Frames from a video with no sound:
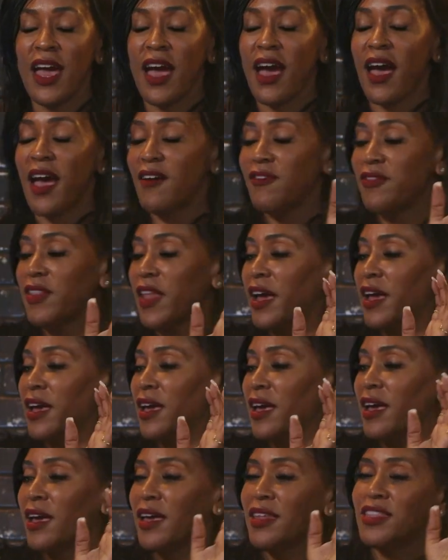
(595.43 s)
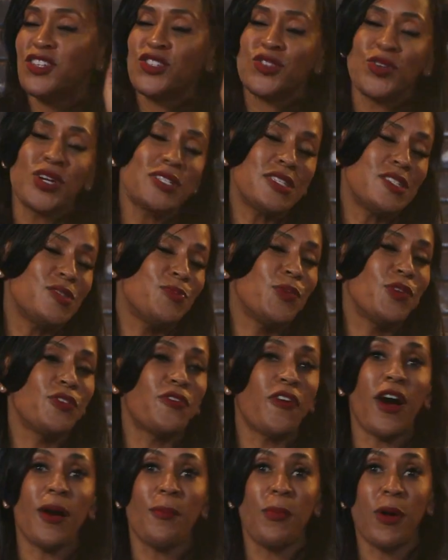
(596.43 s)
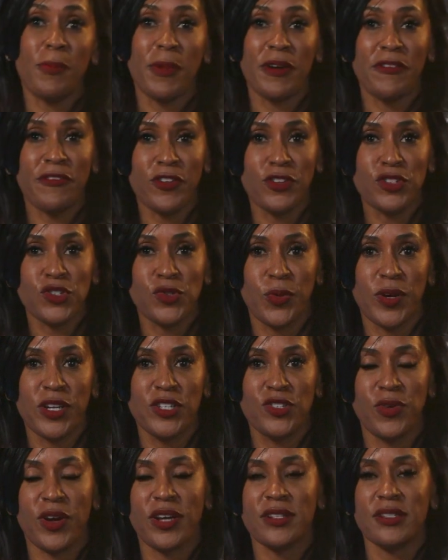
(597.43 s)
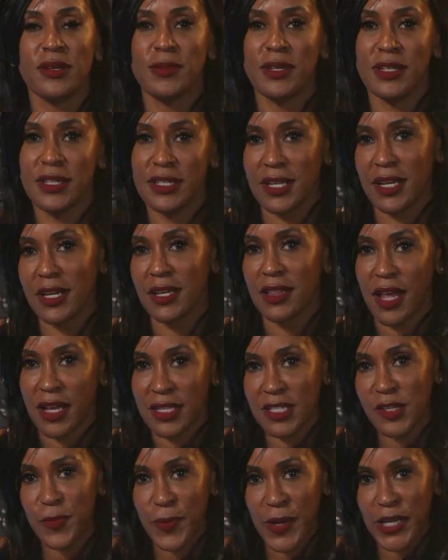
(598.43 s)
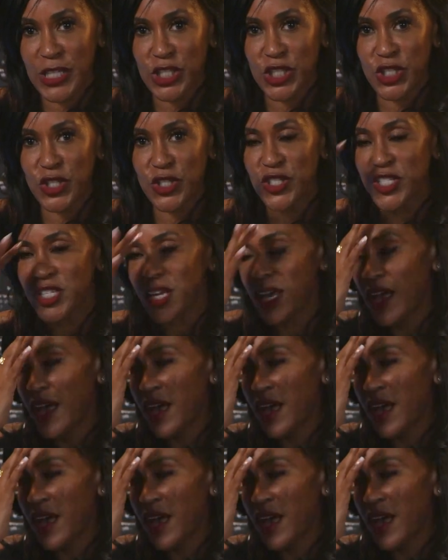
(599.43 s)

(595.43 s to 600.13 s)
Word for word: I have like the dress is beautiful. I bought my first red dress. I'm gonna take lots of pictures.